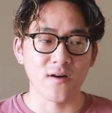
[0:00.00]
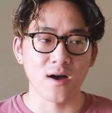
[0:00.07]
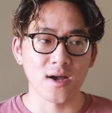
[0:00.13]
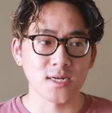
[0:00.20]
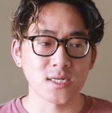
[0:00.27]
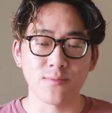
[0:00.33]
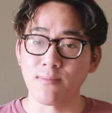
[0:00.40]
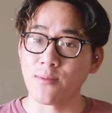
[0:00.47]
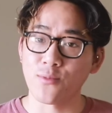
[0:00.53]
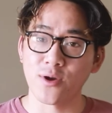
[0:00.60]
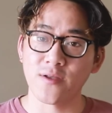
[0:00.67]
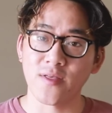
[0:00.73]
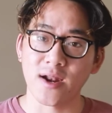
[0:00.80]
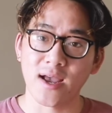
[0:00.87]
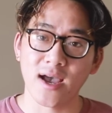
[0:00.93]
fond memory
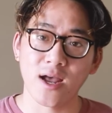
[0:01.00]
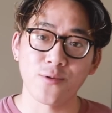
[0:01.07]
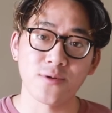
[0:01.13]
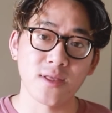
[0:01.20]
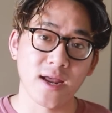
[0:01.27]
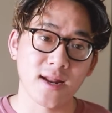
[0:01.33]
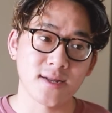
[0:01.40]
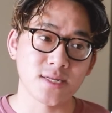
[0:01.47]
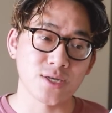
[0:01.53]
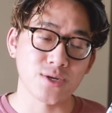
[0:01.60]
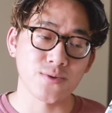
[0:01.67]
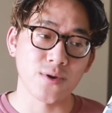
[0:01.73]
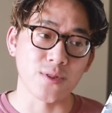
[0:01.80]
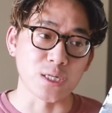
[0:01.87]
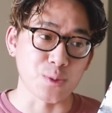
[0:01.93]
that I had relating
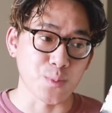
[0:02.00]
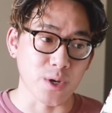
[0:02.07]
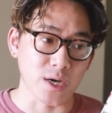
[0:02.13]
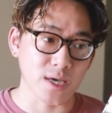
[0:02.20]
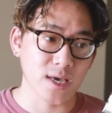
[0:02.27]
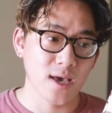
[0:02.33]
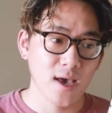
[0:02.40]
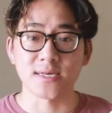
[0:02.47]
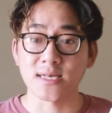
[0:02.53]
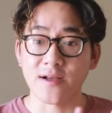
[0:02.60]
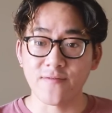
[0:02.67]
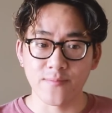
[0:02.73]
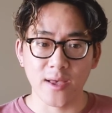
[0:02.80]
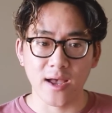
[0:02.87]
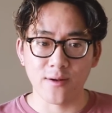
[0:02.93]
to this book. aside
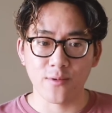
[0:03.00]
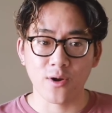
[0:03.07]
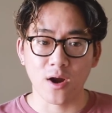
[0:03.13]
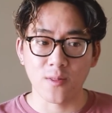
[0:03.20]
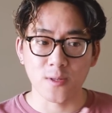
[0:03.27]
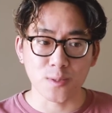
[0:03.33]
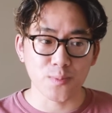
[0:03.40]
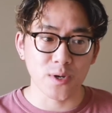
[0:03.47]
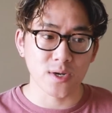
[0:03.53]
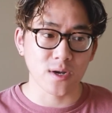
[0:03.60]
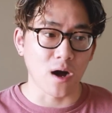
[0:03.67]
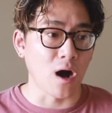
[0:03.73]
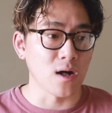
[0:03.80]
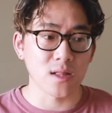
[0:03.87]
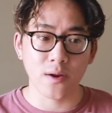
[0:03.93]
from that, regarding this book,
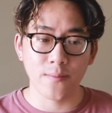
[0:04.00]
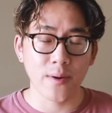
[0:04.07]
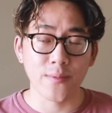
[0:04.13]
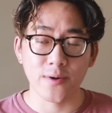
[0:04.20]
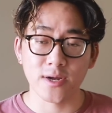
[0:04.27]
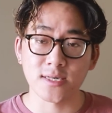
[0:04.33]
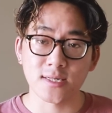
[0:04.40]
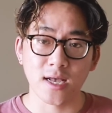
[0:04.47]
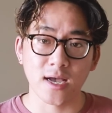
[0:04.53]
all I remember is